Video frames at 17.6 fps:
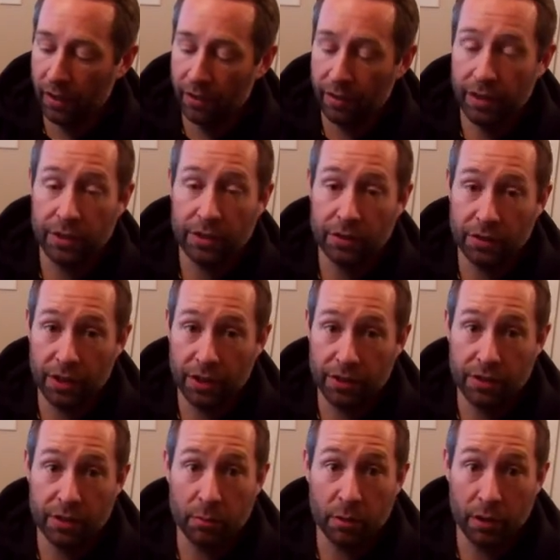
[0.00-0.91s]
This
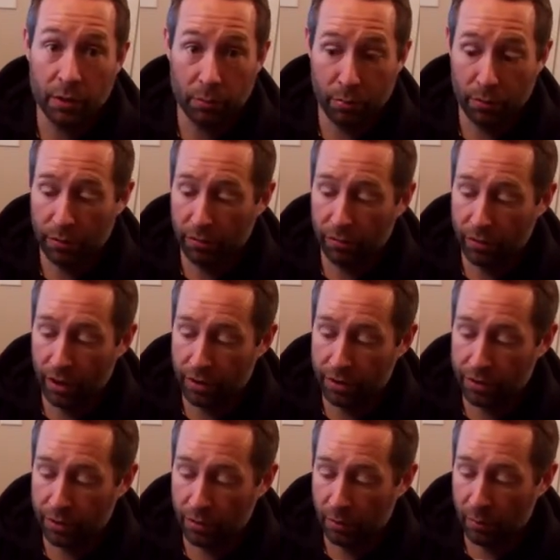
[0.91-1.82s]
needs to be improved
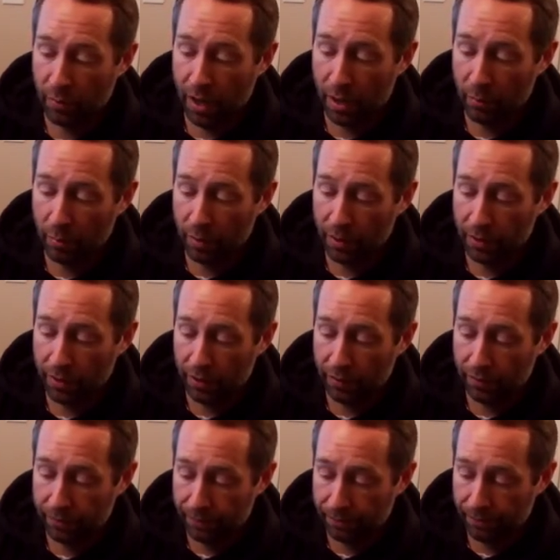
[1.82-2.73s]
also in my
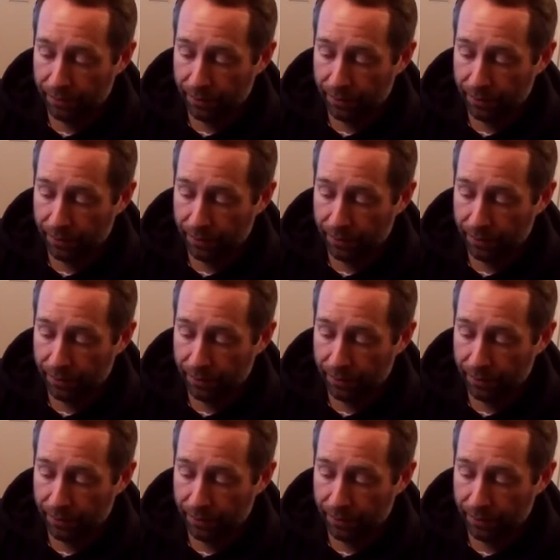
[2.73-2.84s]
opinion.